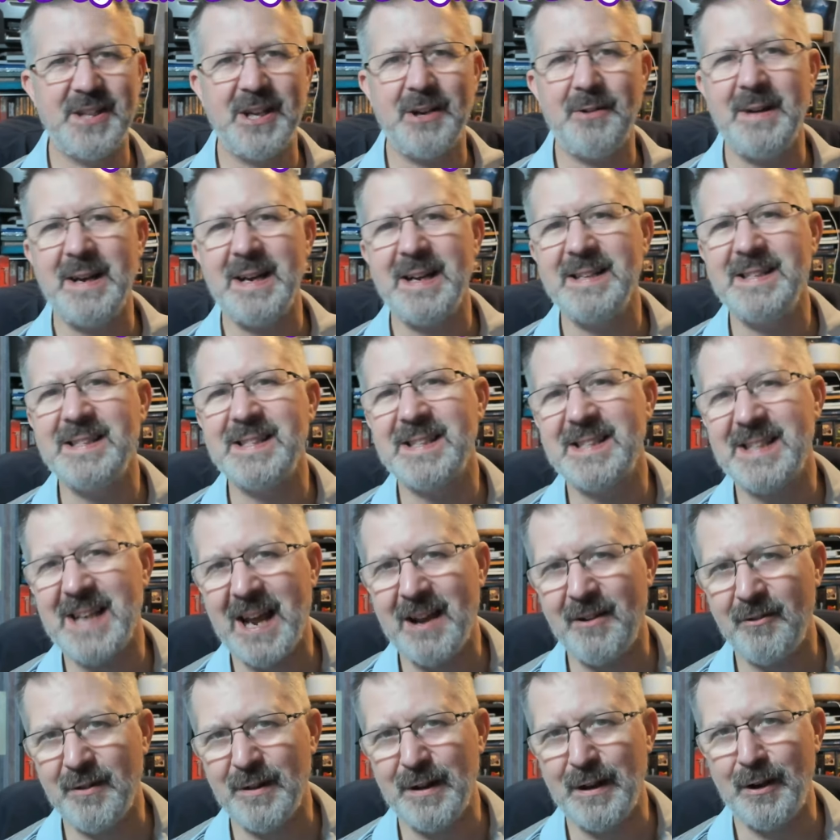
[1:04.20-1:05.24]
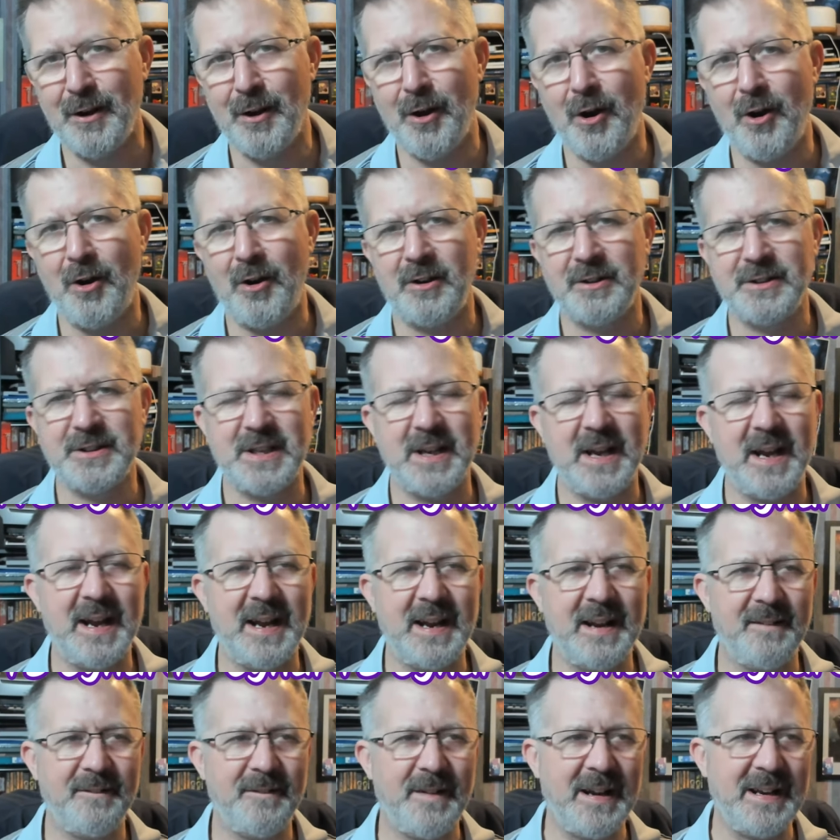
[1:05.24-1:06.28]
so I stagger a lot
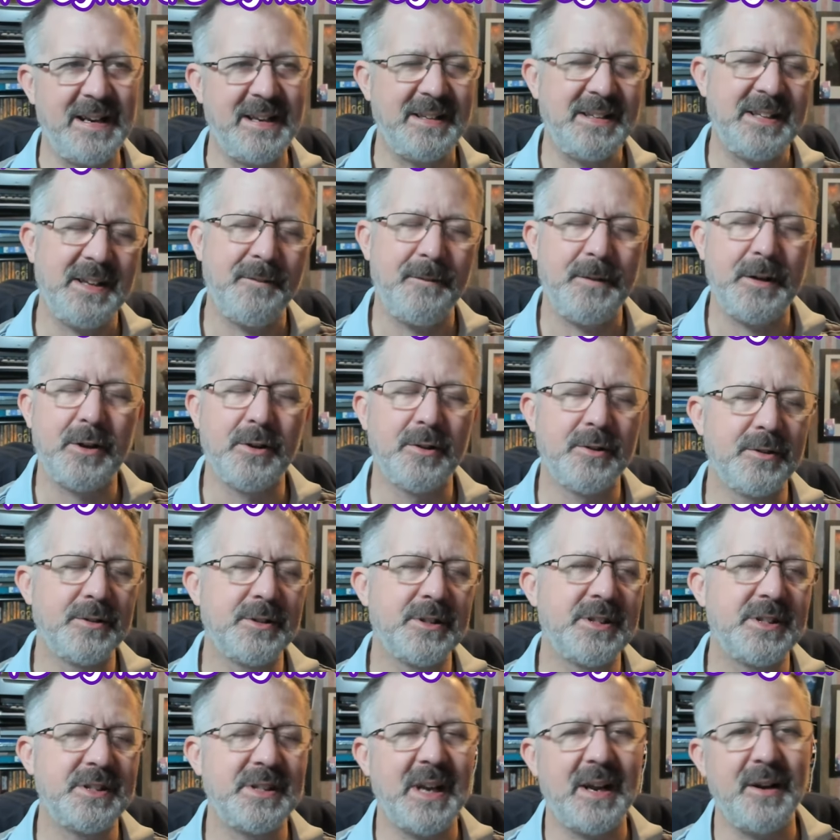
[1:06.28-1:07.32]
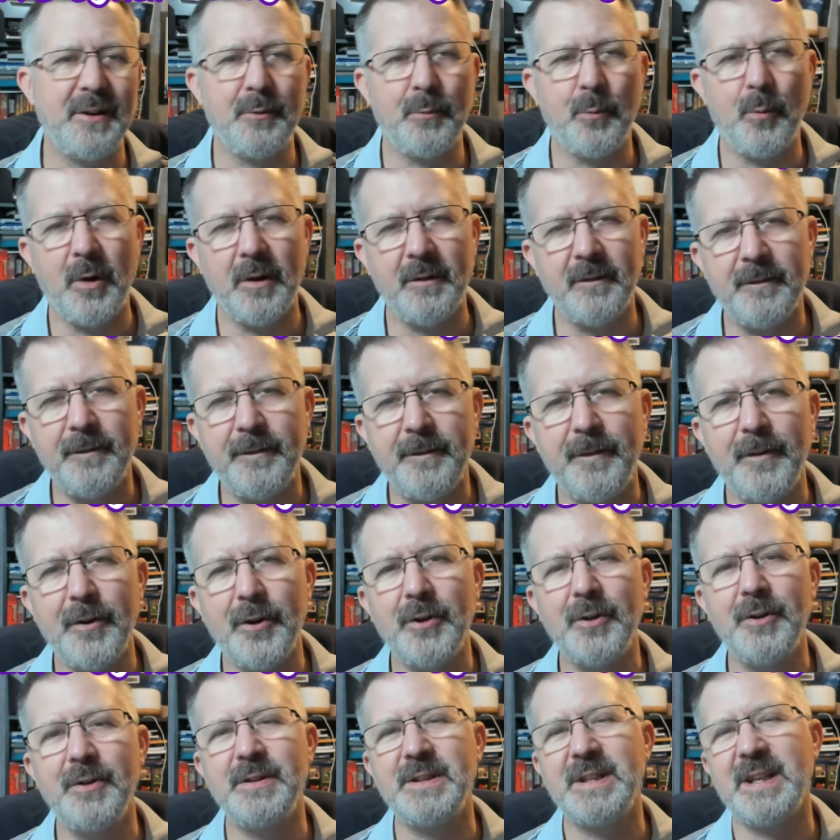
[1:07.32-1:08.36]
and I find it difficult to stand on one
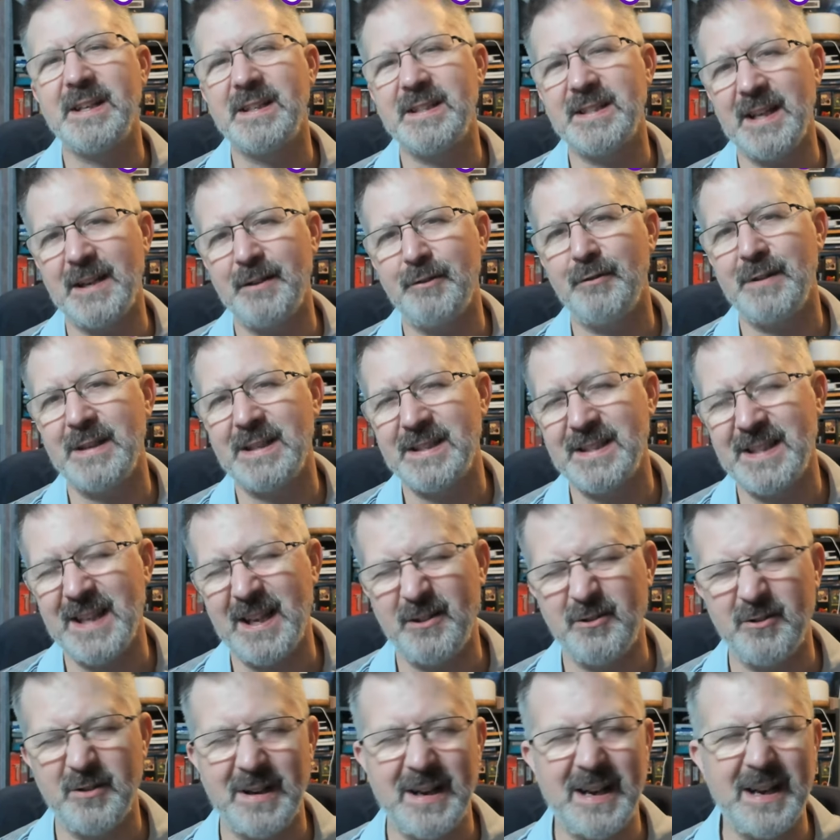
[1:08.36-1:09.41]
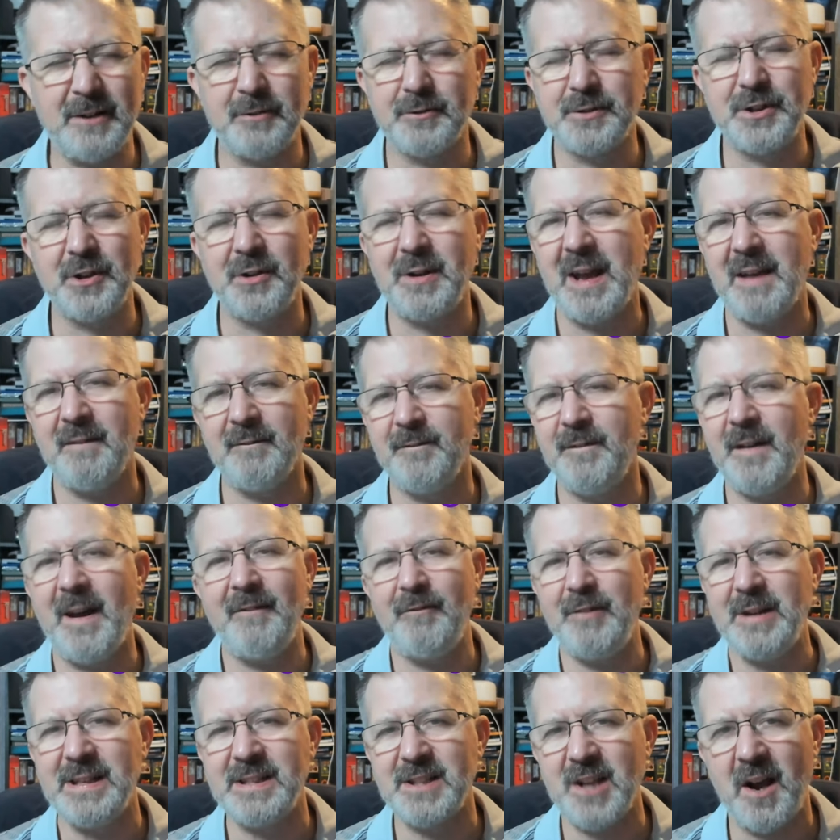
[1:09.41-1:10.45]
foot, etc., etc. I also get
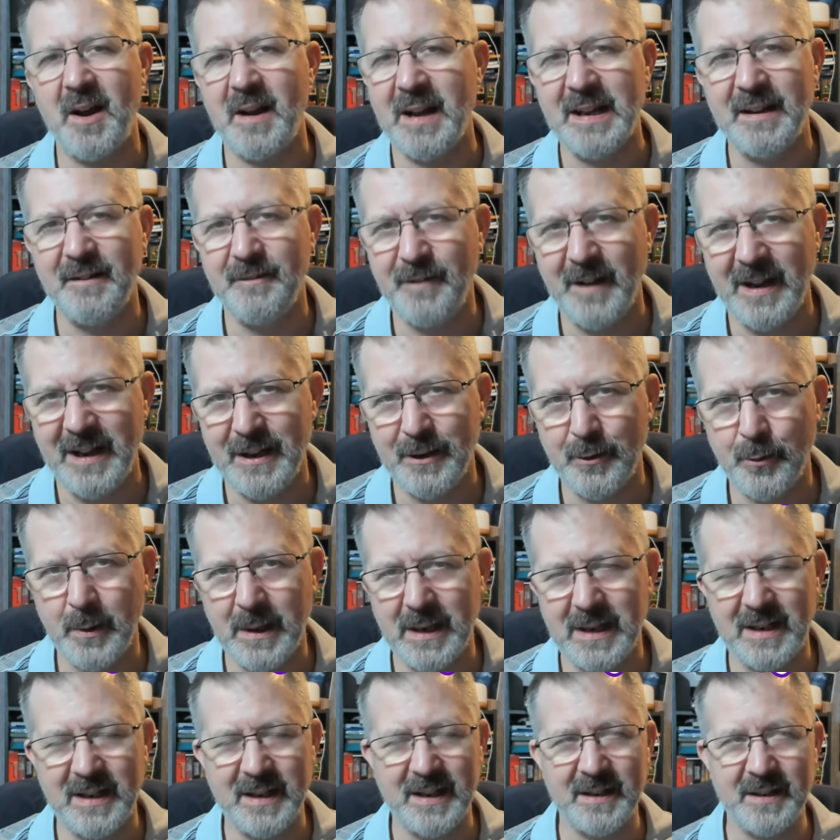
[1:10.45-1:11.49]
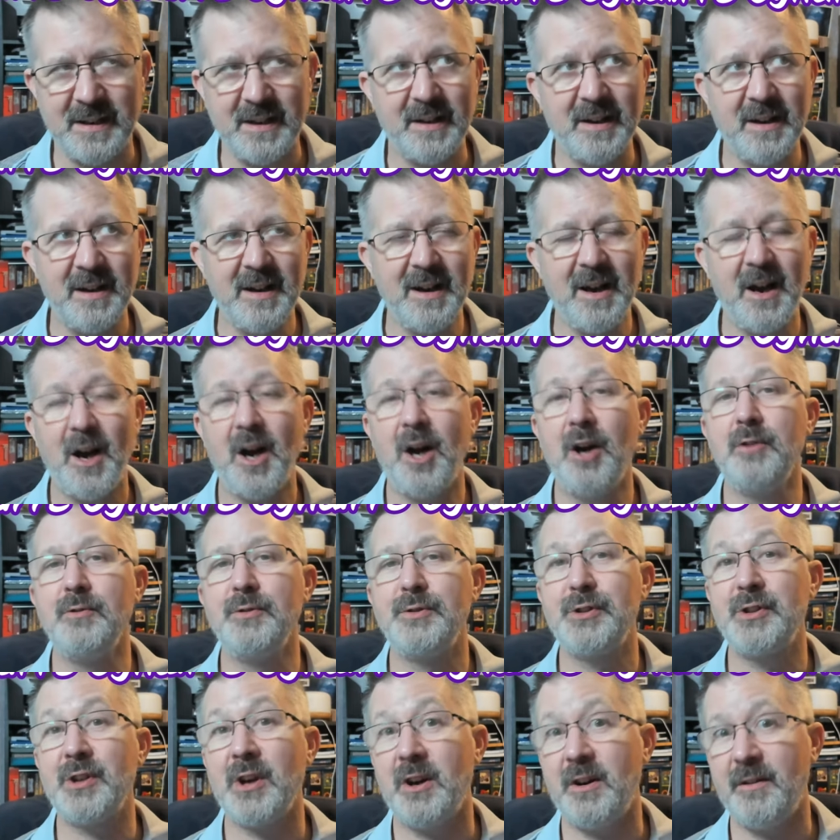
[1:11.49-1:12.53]
very tired very quickly and a
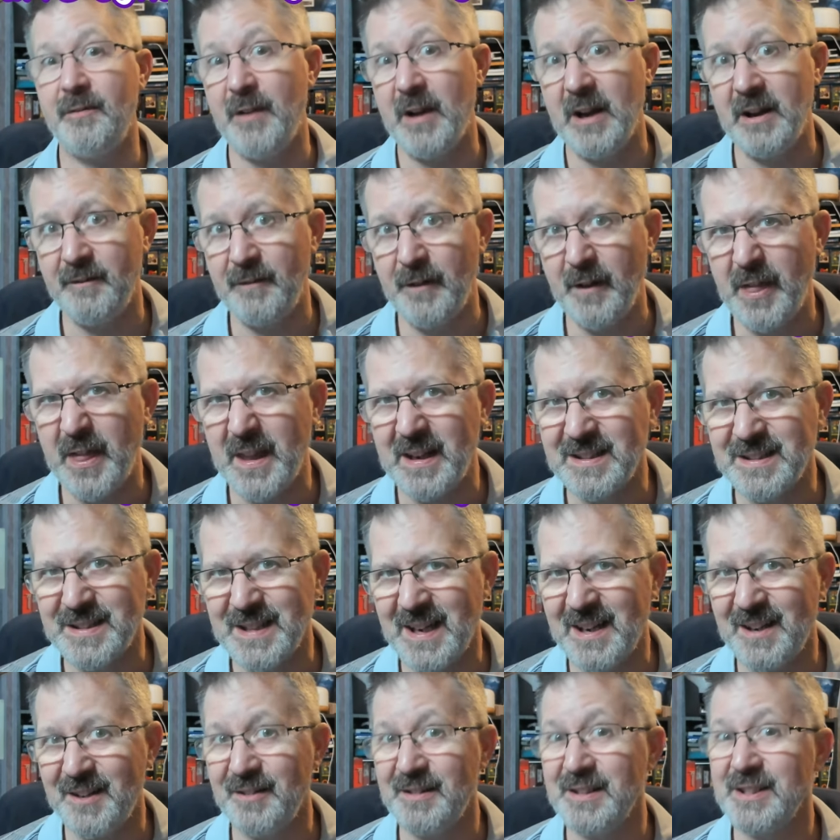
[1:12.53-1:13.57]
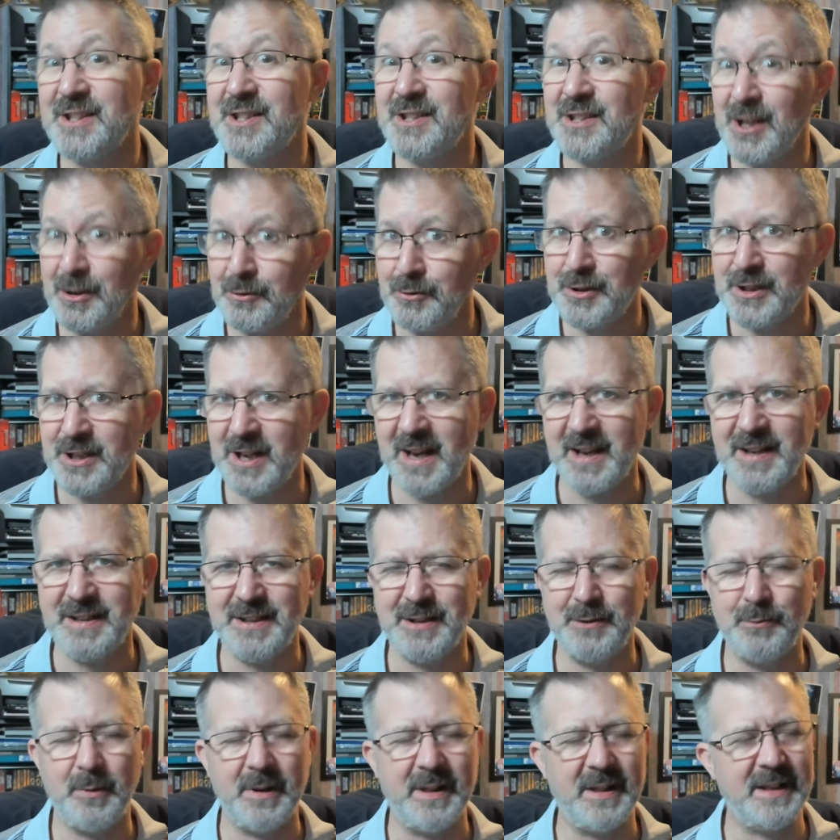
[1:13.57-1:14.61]
host of other things that are
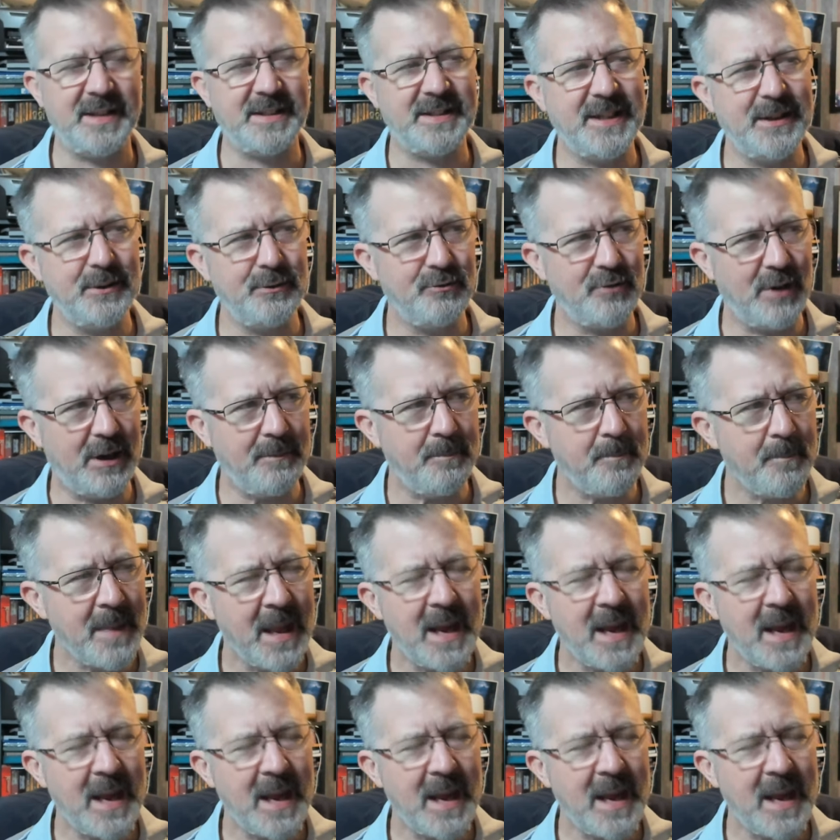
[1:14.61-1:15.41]
associated with this syndrome.